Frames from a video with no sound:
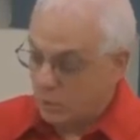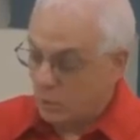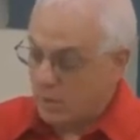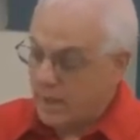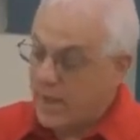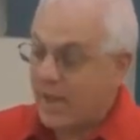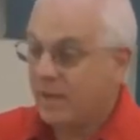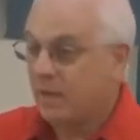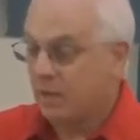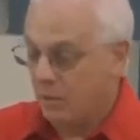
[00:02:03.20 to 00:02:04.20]
Lord
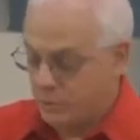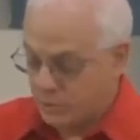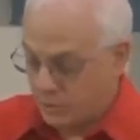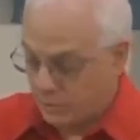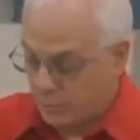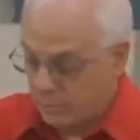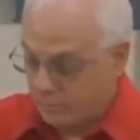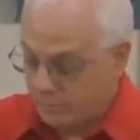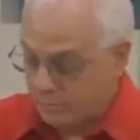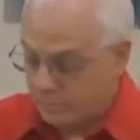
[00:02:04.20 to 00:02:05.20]
had closed her
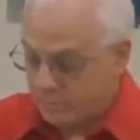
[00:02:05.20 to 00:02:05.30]
womb.